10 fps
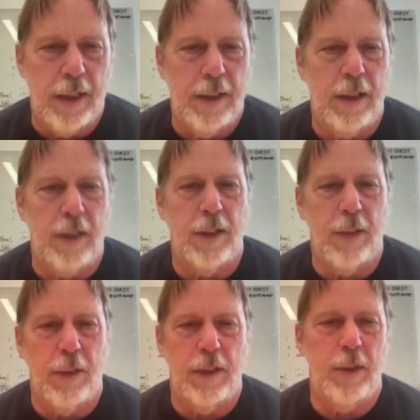they
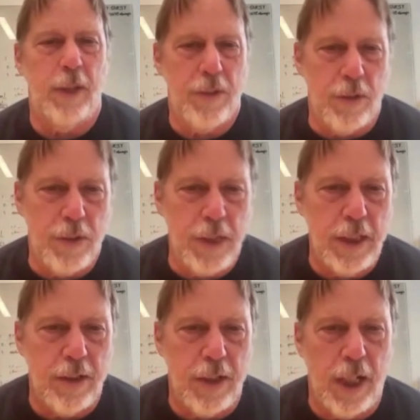want to do SoC
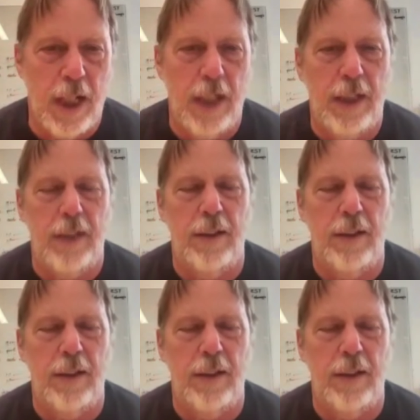design,